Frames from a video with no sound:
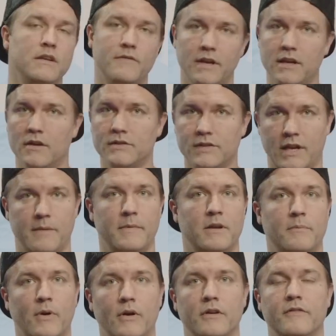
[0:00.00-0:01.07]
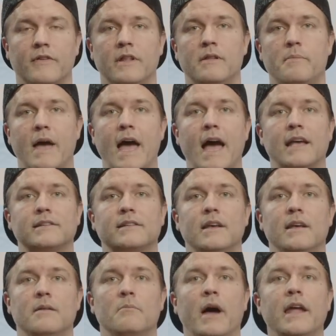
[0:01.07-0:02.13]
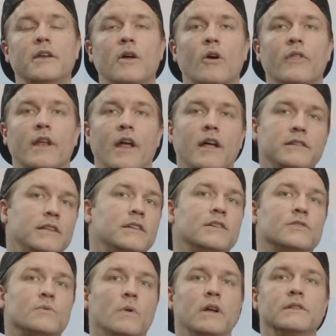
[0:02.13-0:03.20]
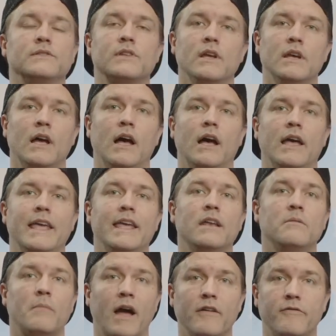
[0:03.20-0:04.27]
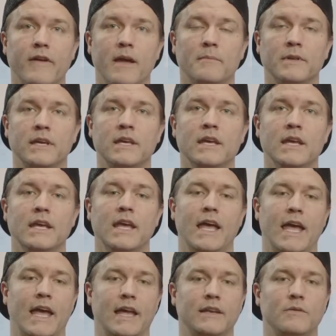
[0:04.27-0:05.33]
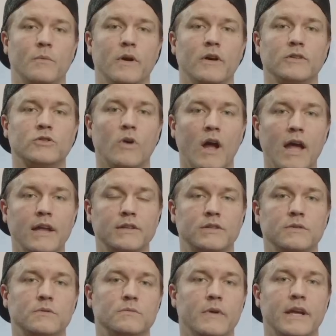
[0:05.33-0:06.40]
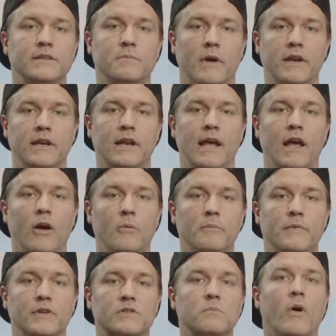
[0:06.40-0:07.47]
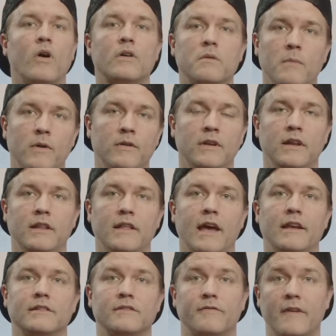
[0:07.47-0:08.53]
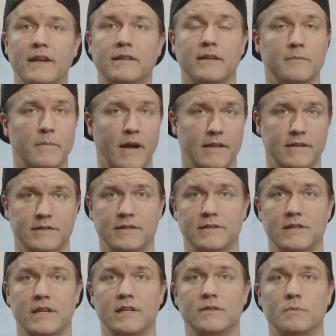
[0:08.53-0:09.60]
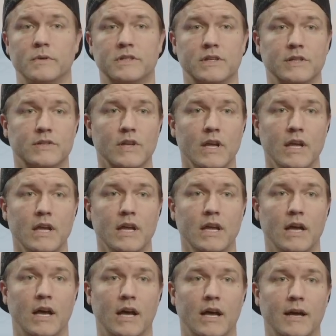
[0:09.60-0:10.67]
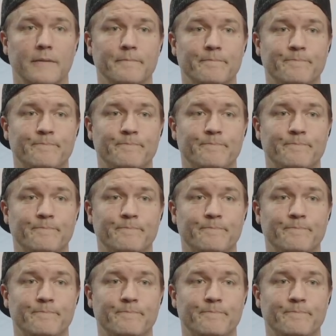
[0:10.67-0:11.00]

videos that I've been a part of in the past might know that Huntington's runs uh, in my family and we are trying to raise money to help the small community that is affected by this disease, which is um,